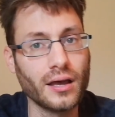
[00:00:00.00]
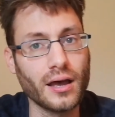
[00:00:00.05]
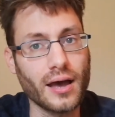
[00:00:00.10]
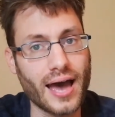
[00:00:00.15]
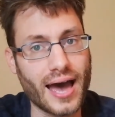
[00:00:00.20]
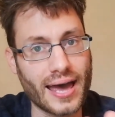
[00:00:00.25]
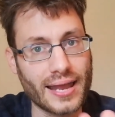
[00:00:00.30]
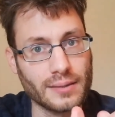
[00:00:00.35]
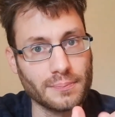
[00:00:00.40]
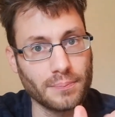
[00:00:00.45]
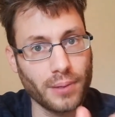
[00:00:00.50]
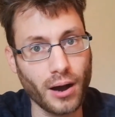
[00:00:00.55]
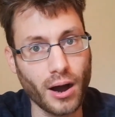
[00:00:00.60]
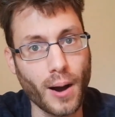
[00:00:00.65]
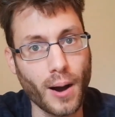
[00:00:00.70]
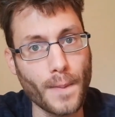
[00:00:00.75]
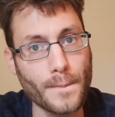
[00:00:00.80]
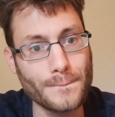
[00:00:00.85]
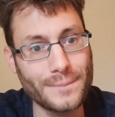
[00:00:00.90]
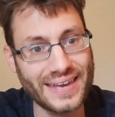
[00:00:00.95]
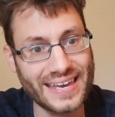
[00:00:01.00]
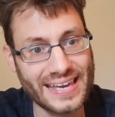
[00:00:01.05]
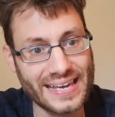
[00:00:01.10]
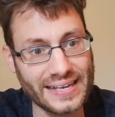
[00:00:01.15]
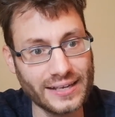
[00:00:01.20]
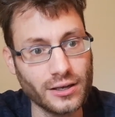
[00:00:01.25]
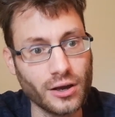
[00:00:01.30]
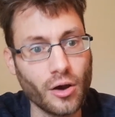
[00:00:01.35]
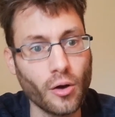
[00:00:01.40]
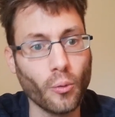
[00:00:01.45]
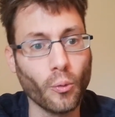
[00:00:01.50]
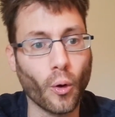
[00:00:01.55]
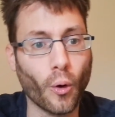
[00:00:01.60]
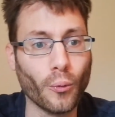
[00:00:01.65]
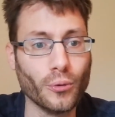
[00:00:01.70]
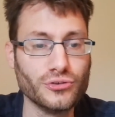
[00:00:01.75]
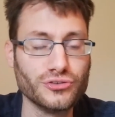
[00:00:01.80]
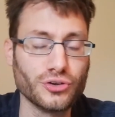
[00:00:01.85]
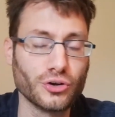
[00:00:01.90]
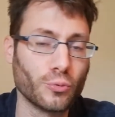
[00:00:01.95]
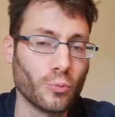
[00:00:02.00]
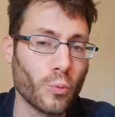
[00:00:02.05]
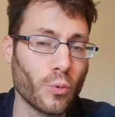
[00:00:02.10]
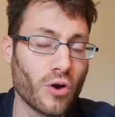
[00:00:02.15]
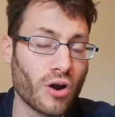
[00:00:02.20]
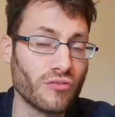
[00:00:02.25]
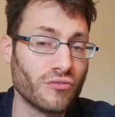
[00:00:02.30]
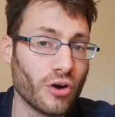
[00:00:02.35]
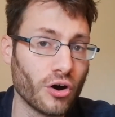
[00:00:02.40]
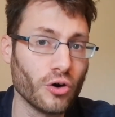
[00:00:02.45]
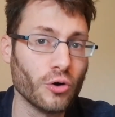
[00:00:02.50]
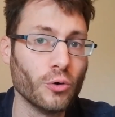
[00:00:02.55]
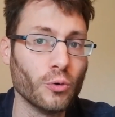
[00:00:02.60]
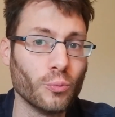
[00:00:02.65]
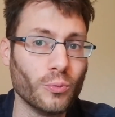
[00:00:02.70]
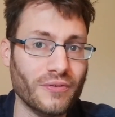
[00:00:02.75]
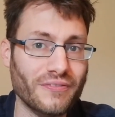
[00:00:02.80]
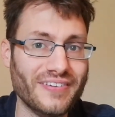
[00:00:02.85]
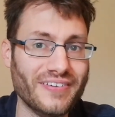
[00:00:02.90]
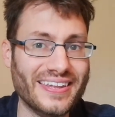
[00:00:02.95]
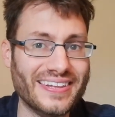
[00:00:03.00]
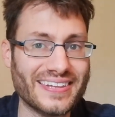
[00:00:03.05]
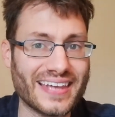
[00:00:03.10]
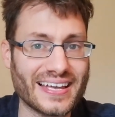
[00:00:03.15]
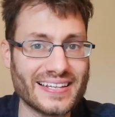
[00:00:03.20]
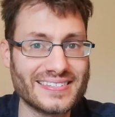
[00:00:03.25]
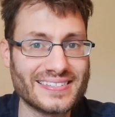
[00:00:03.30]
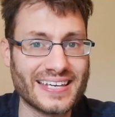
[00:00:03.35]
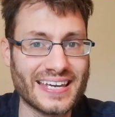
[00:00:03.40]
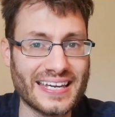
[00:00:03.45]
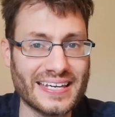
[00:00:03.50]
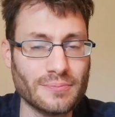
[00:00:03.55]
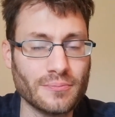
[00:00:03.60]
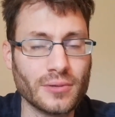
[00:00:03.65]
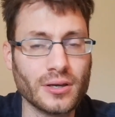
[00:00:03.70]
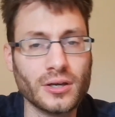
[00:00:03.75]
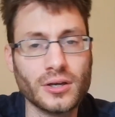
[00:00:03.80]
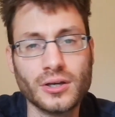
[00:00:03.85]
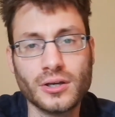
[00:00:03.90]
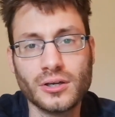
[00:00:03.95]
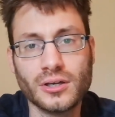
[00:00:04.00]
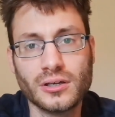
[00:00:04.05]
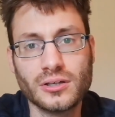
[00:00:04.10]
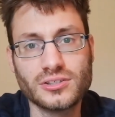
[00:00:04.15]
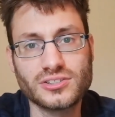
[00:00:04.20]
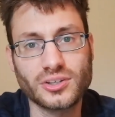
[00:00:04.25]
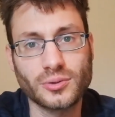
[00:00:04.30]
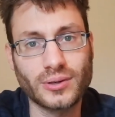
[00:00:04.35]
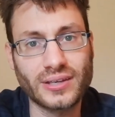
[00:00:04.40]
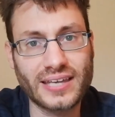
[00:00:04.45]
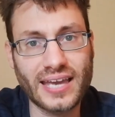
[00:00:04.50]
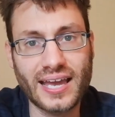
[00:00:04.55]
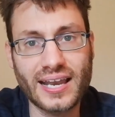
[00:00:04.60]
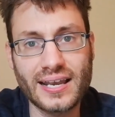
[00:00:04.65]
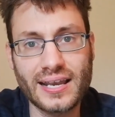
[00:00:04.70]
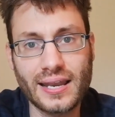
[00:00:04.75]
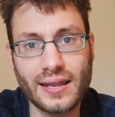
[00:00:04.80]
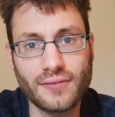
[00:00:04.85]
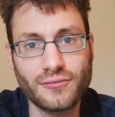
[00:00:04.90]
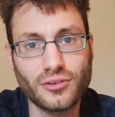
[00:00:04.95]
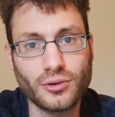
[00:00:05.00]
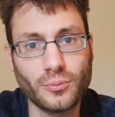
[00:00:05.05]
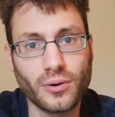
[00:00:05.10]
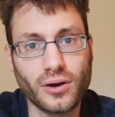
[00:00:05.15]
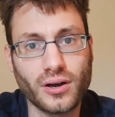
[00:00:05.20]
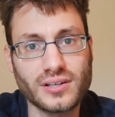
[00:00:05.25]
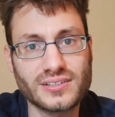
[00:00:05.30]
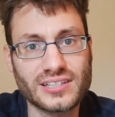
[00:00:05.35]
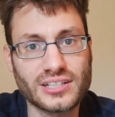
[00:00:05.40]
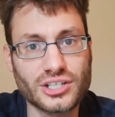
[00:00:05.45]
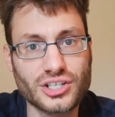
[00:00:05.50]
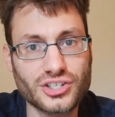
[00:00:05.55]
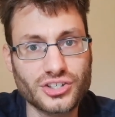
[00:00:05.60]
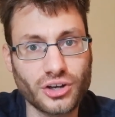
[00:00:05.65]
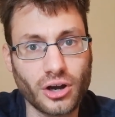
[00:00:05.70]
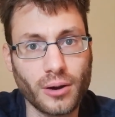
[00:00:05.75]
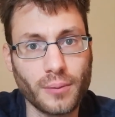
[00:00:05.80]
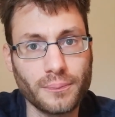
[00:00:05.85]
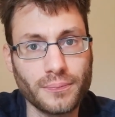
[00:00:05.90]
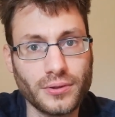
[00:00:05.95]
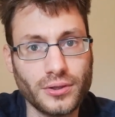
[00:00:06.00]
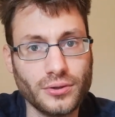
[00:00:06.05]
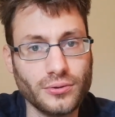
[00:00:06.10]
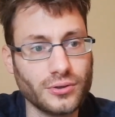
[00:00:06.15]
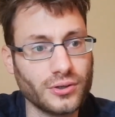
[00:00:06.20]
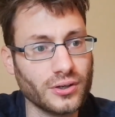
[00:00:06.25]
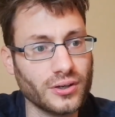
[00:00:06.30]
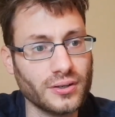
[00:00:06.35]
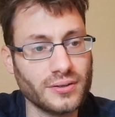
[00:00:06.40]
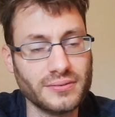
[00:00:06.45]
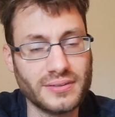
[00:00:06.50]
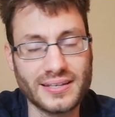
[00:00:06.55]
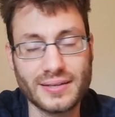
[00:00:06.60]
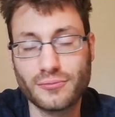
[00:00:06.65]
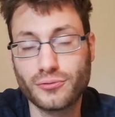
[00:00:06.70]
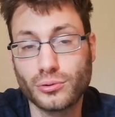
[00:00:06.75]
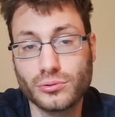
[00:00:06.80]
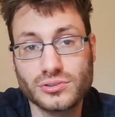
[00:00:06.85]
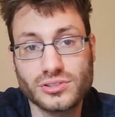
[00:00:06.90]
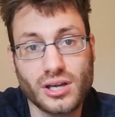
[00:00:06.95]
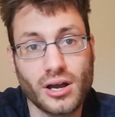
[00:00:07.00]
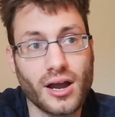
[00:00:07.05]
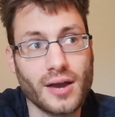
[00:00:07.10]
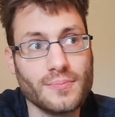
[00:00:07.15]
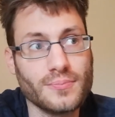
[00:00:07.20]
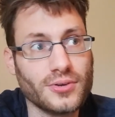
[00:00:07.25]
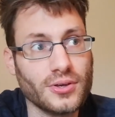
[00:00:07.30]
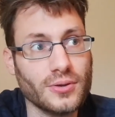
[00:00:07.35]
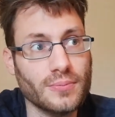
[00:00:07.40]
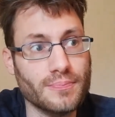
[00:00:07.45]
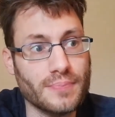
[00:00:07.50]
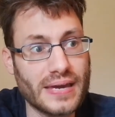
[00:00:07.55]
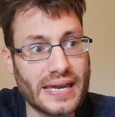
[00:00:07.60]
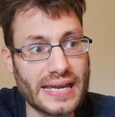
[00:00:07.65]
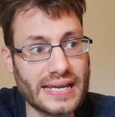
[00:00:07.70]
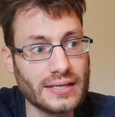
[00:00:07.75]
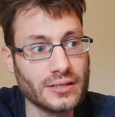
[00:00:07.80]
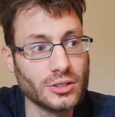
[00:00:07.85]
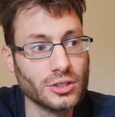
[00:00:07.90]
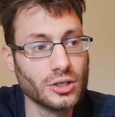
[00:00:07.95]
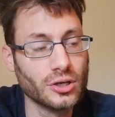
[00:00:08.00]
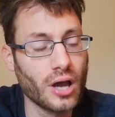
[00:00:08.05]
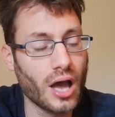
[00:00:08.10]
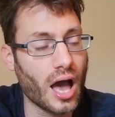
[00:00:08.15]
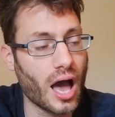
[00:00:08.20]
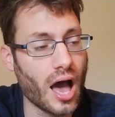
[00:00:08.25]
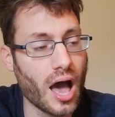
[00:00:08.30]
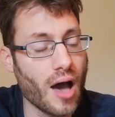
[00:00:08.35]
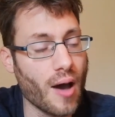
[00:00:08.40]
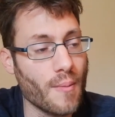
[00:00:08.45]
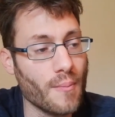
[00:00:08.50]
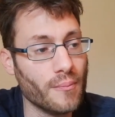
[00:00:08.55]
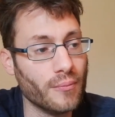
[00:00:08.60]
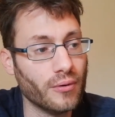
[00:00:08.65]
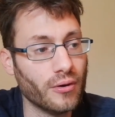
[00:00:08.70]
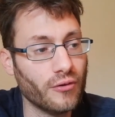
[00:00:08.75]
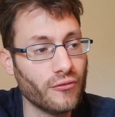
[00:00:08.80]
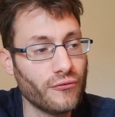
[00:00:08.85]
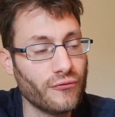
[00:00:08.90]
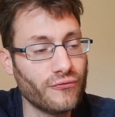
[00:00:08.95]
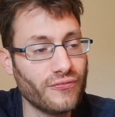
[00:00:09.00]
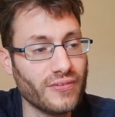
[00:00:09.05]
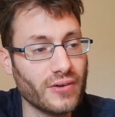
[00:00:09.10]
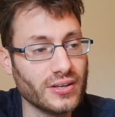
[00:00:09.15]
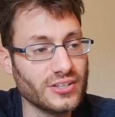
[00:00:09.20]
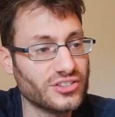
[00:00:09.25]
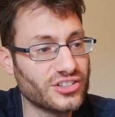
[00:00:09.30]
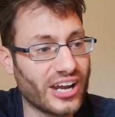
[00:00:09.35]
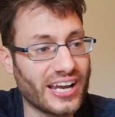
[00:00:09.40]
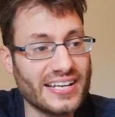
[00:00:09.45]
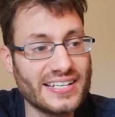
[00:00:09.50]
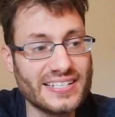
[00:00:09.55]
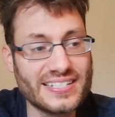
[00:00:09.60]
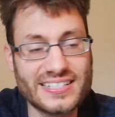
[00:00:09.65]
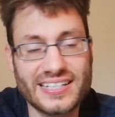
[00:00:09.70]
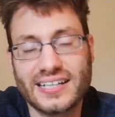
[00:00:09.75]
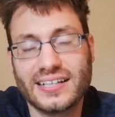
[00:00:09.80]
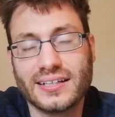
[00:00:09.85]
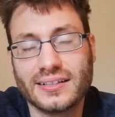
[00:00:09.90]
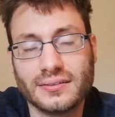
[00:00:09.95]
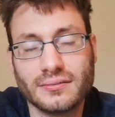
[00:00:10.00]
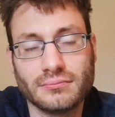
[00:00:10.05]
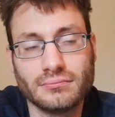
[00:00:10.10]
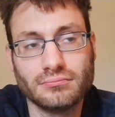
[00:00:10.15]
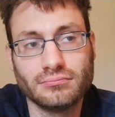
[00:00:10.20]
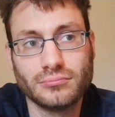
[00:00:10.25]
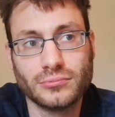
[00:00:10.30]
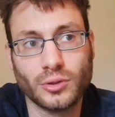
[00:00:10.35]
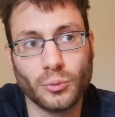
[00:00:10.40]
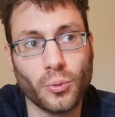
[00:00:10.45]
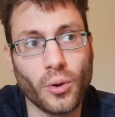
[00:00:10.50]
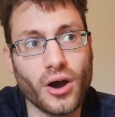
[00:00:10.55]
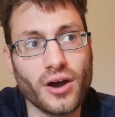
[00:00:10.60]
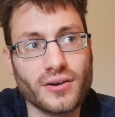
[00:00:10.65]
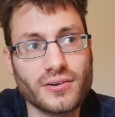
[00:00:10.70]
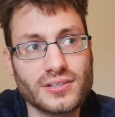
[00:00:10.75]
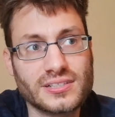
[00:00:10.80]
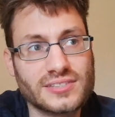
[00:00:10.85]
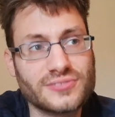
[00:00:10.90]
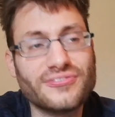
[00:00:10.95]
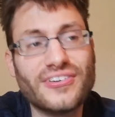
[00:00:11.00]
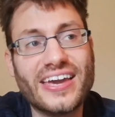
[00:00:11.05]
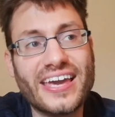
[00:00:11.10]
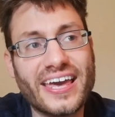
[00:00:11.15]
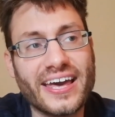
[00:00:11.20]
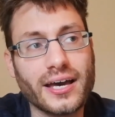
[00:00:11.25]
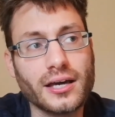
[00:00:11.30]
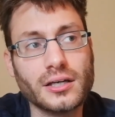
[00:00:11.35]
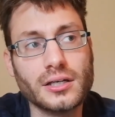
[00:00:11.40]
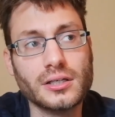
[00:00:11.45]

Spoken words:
and part B, what was your role within that team? So again, if you worked in a shop, the difficult time could be changing the work sphere